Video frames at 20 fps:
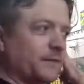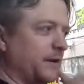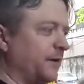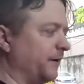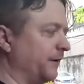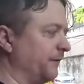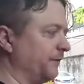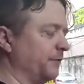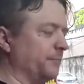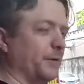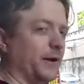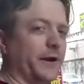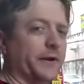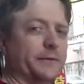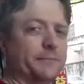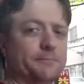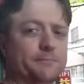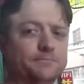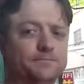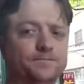Hello
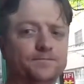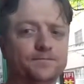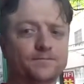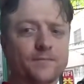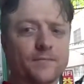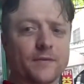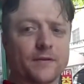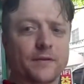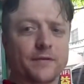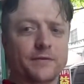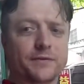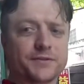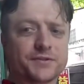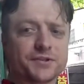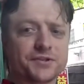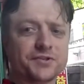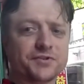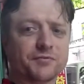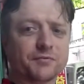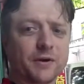everybody,
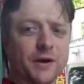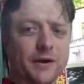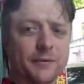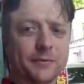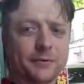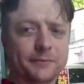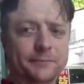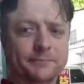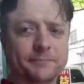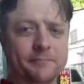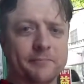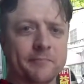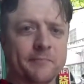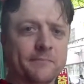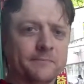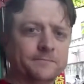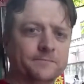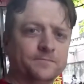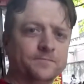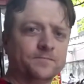this is Robert
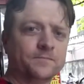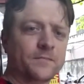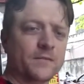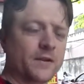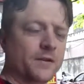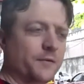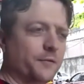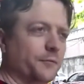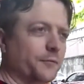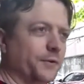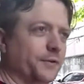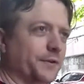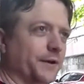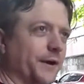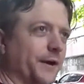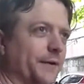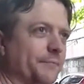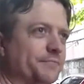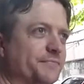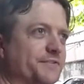with
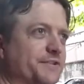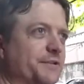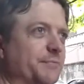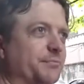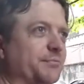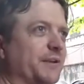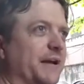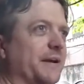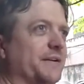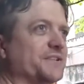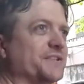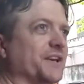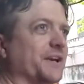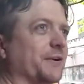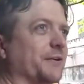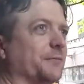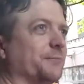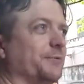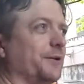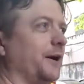Deep Thought
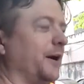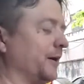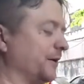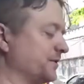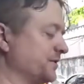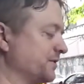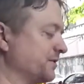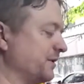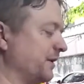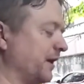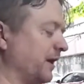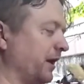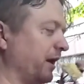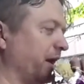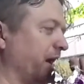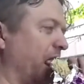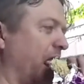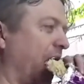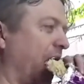Cycle Blogs, and